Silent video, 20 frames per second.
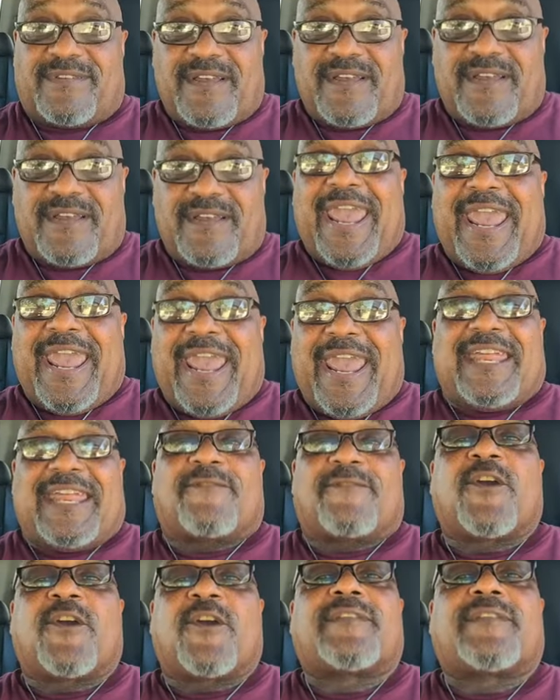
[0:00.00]
And if
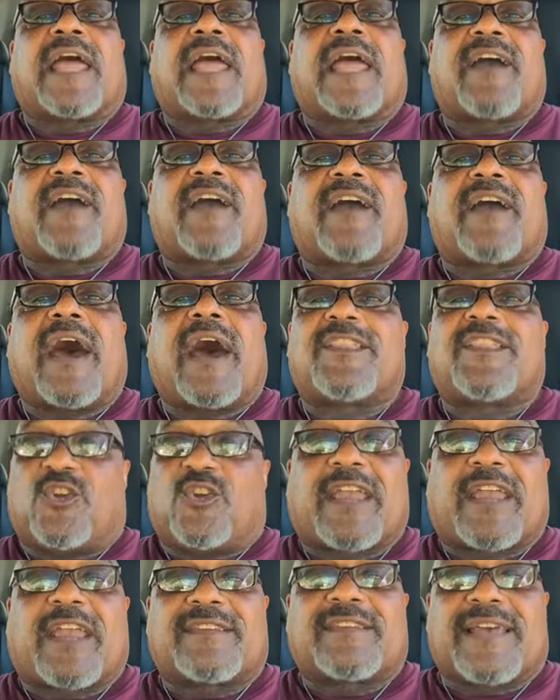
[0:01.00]
they're not of God, you
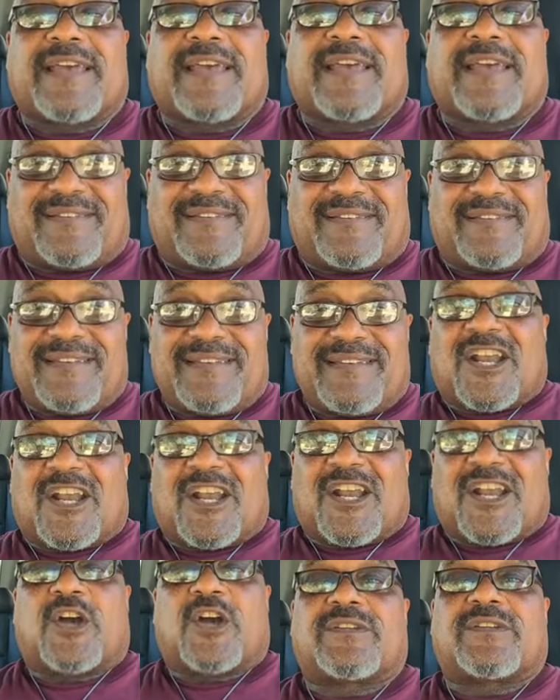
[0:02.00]
recognize it.
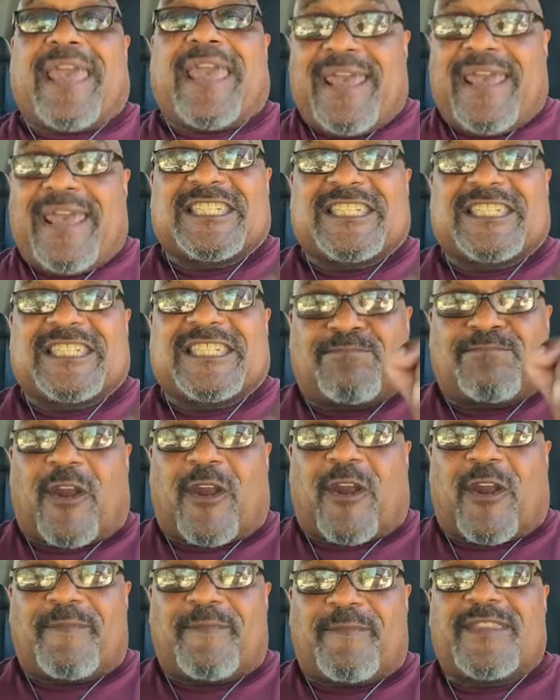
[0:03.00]
Because spirit
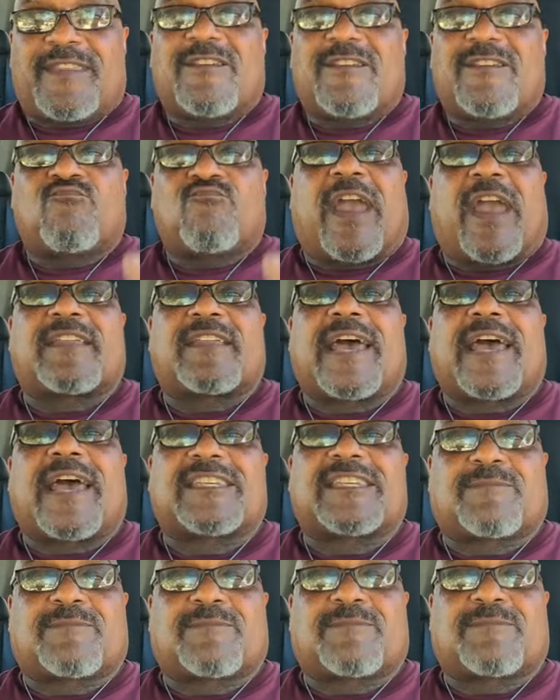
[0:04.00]
recognizes
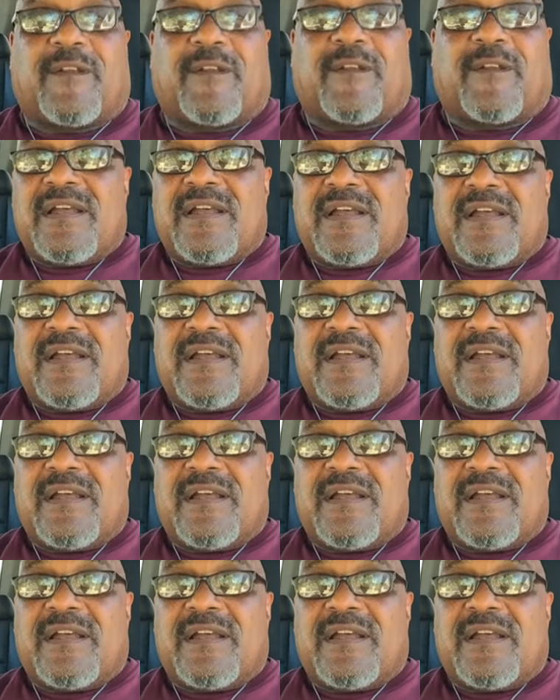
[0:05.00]
spirit. The